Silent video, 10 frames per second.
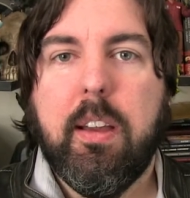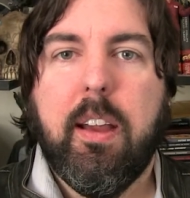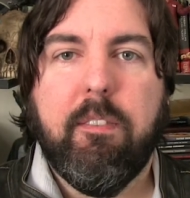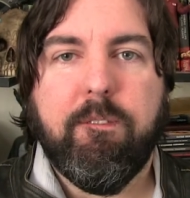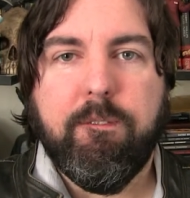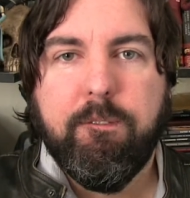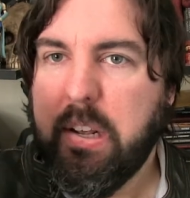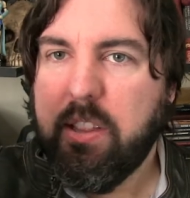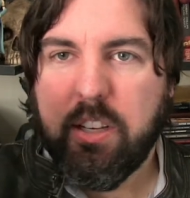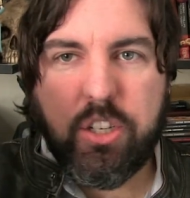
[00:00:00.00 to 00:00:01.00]
and
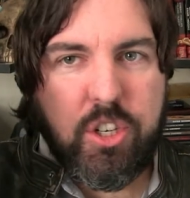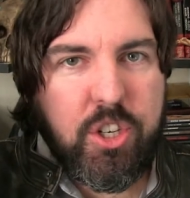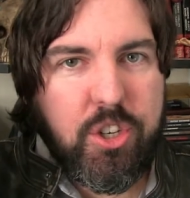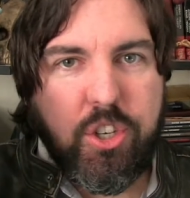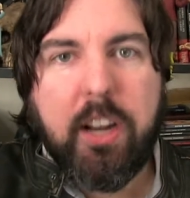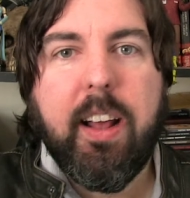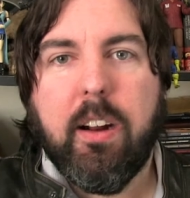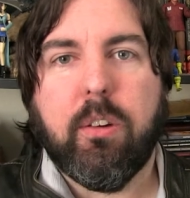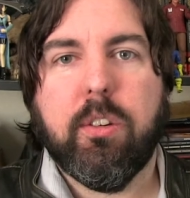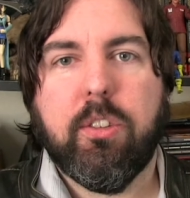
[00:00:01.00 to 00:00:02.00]
beat the shit out
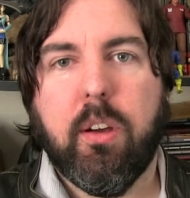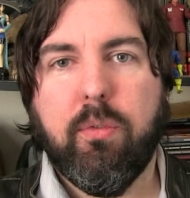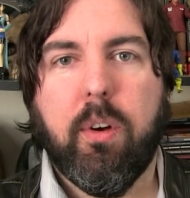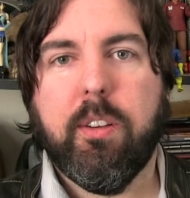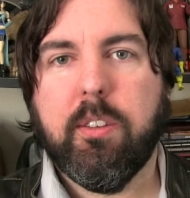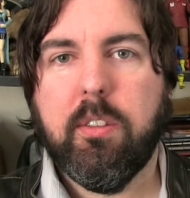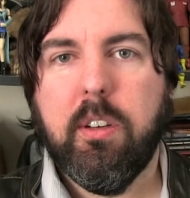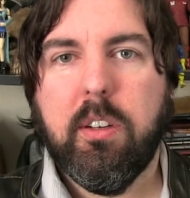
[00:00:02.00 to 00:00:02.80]
of Christoph Waltz.